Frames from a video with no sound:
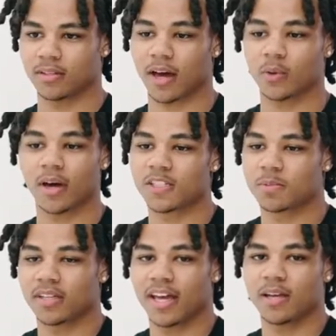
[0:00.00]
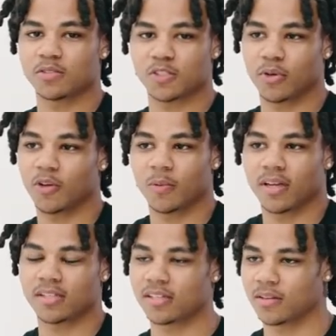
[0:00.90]
I don't got to speak game. Just put your
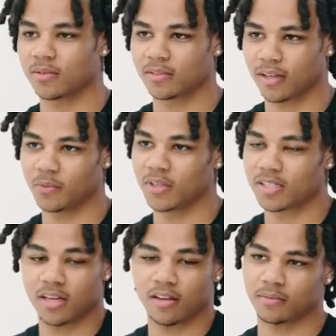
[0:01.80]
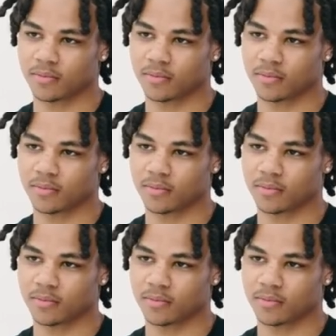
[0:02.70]
hands down. Like, when it's time.